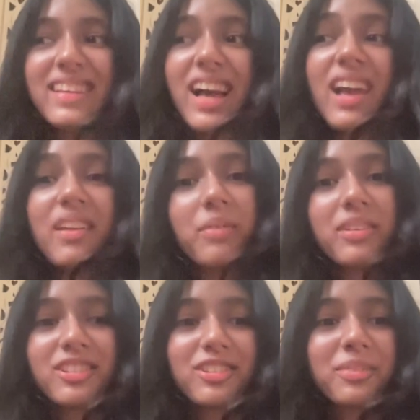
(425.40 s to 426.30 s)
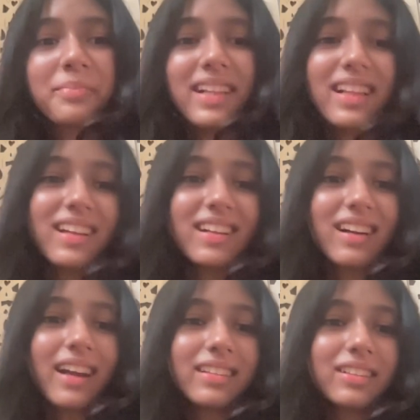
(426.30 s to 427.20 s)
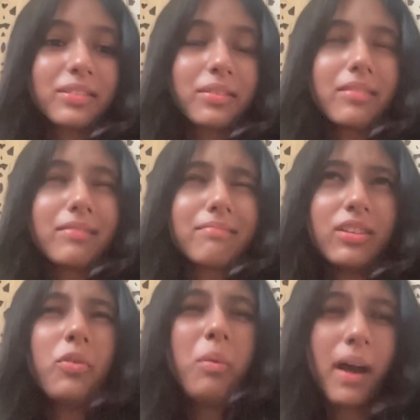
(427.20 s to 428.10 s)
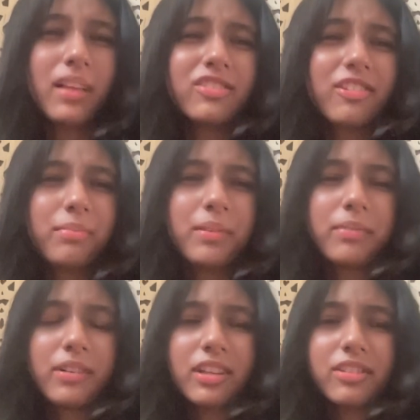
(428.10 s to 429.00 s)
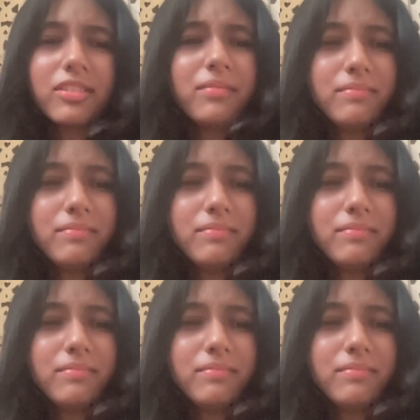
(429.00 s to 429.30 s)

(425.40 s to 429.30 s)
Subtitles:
Yeah, it was. It took me like, I think so, 2 months of preparation.